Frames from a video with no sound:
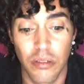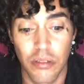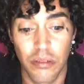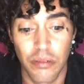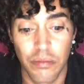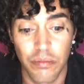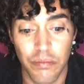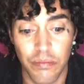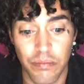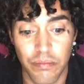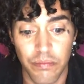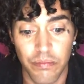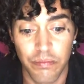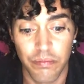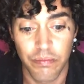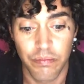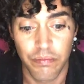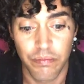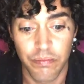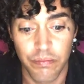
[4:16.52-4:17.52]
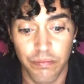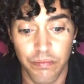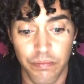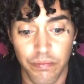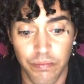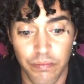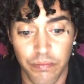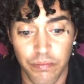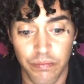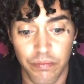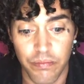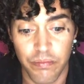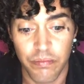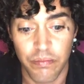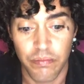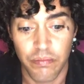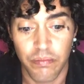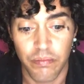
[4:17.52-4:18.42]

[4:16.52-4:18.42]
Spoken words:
(no one is talking)